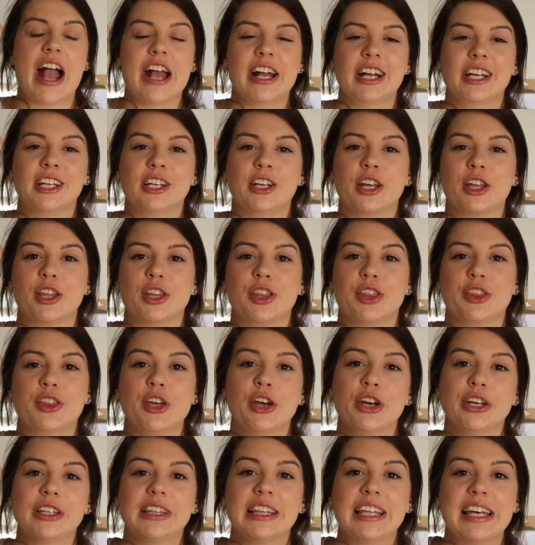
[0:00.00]
And
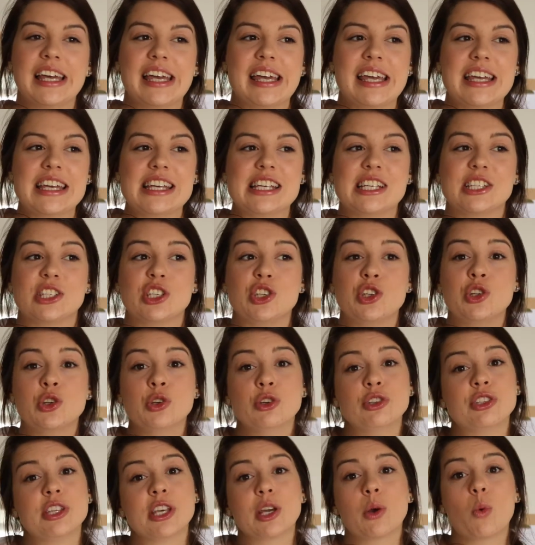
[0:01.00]
thirdly is
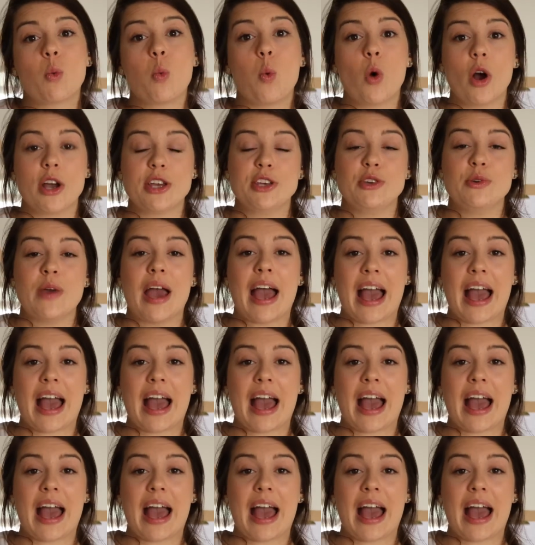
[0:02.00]
using what you